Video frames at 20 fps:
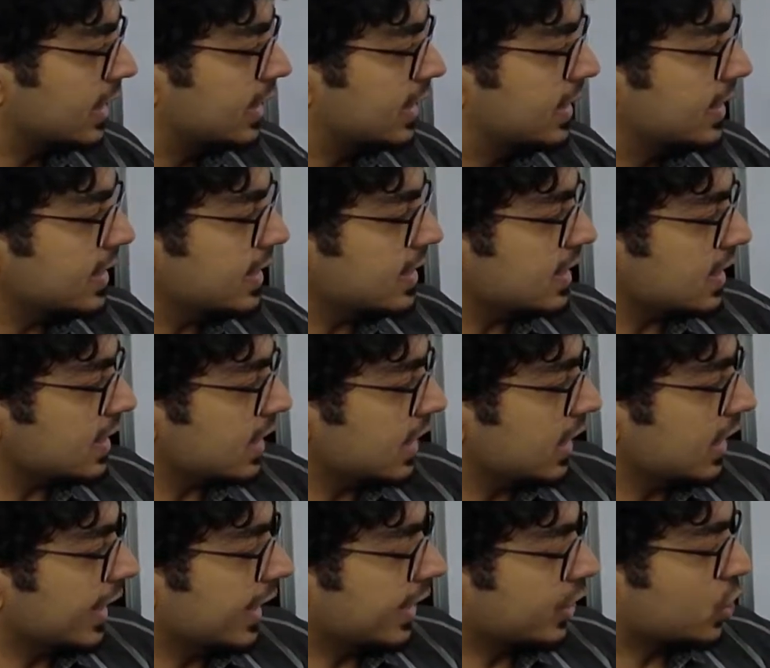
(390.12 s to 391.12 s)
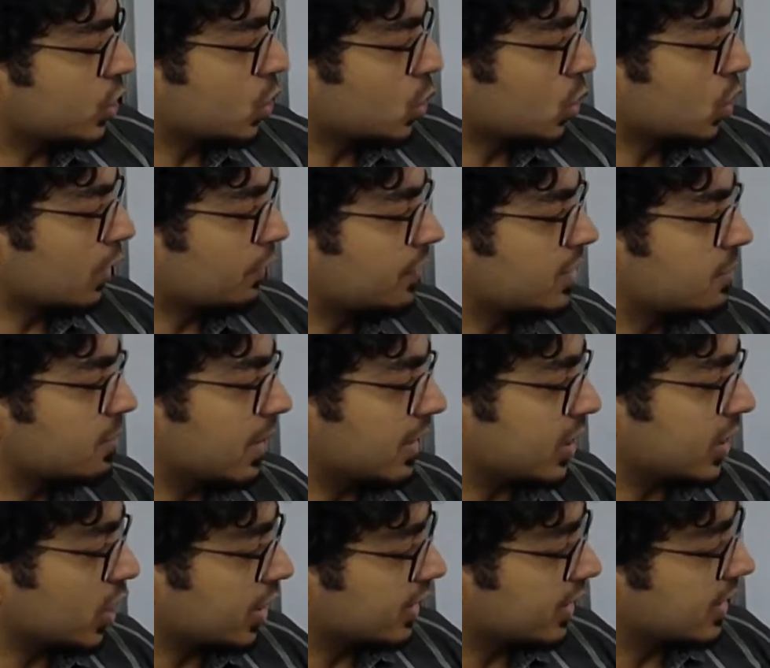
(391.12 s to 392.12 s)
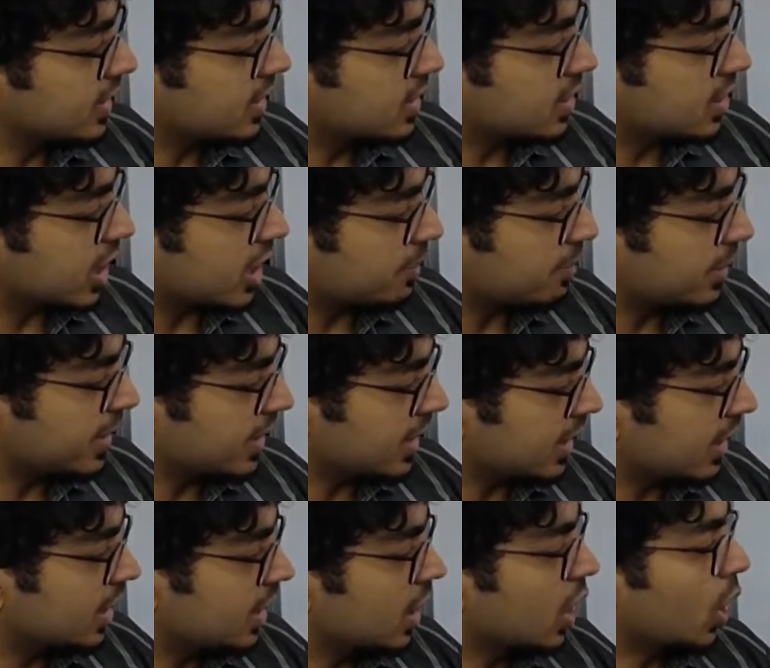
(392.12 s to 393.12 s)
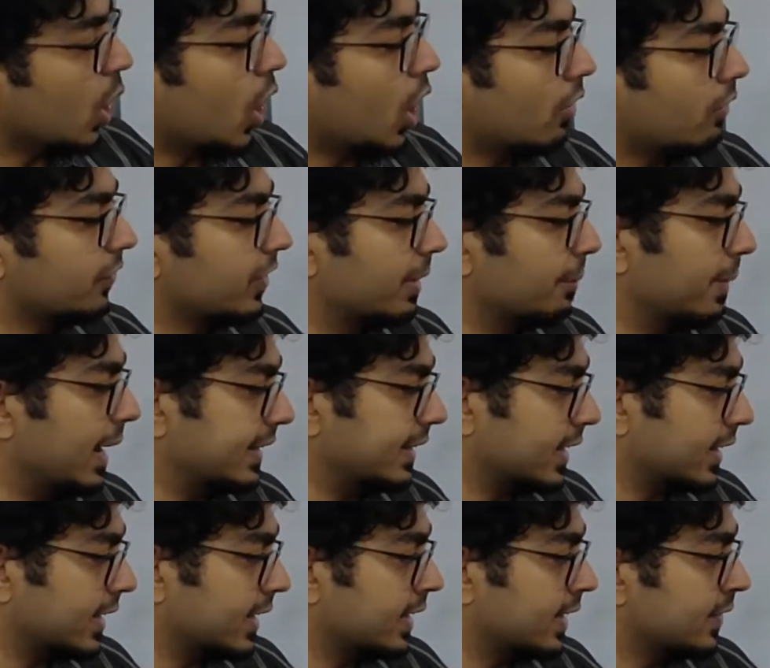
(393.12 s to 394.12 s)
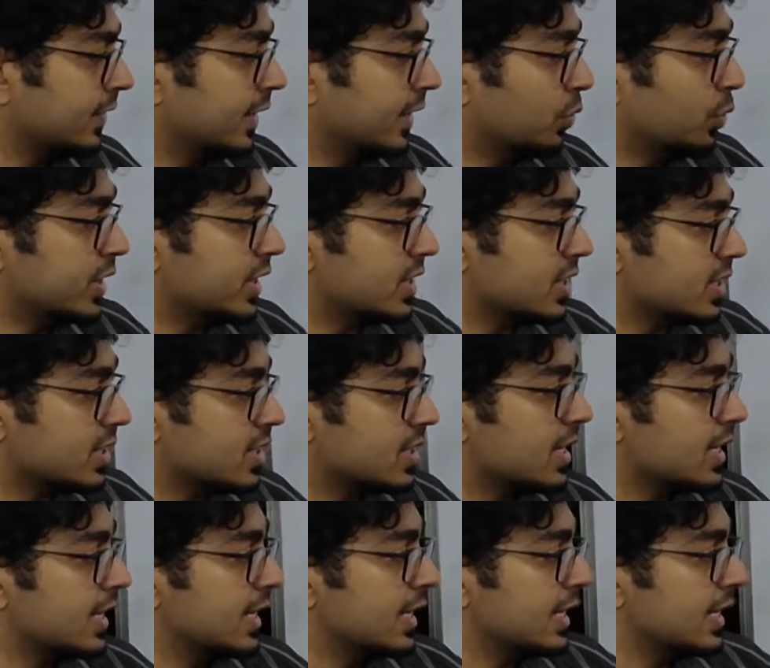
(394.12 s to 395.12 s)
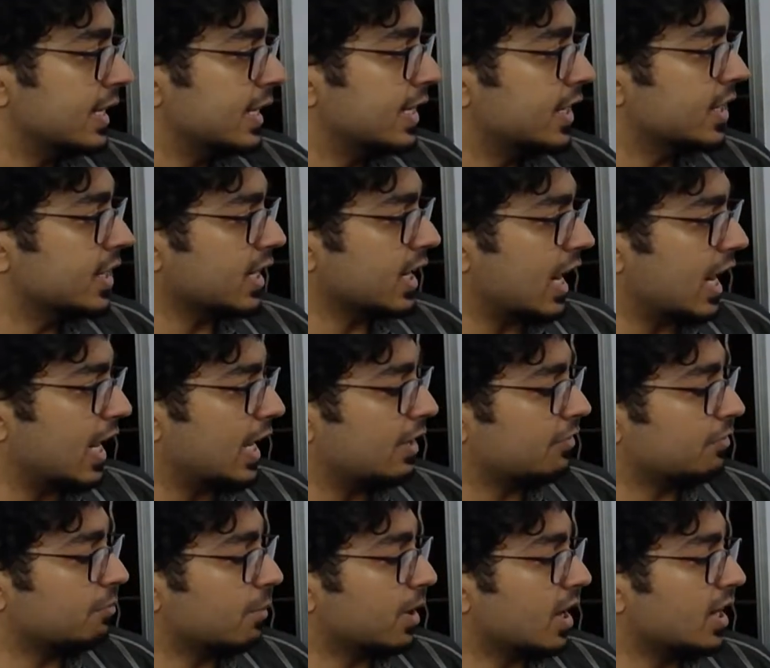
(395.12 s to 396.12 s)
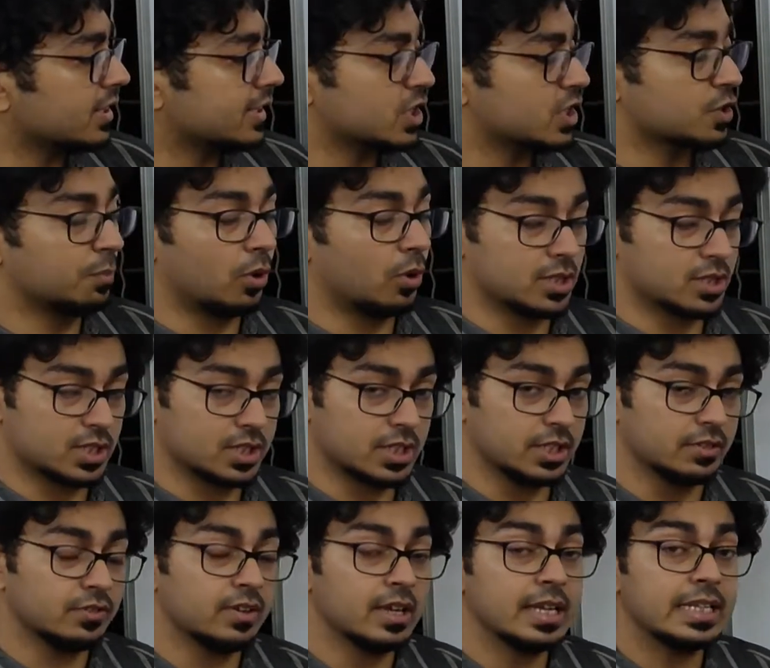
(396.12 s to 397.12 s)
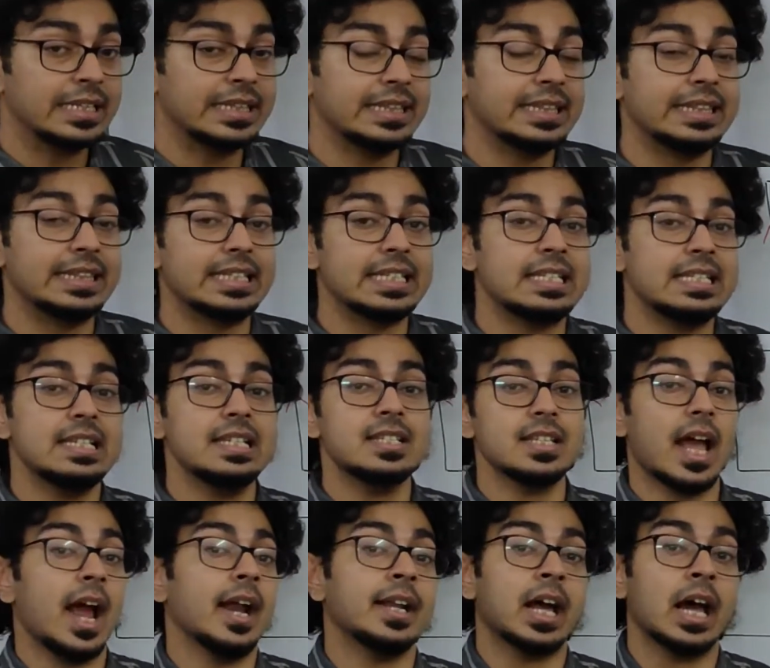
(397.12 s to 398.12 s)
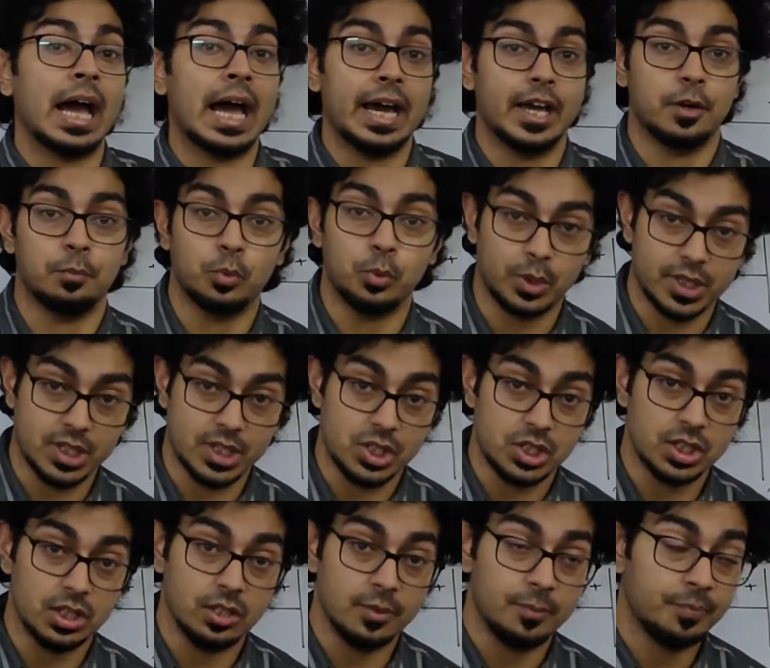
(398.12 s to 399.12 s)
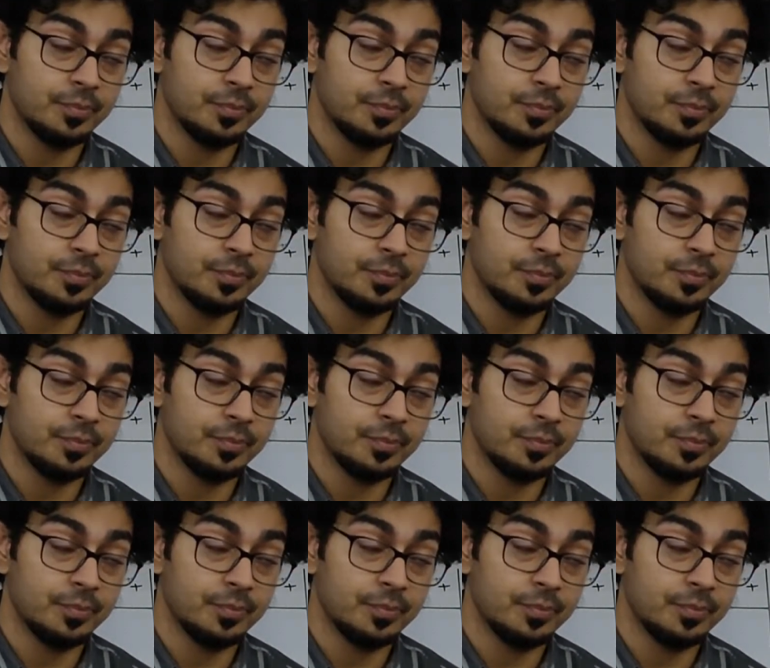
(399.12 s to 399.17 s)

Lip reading: this electrode of this battery, or this terminal of the battery, which is here I have marked as positive, this is at higher potential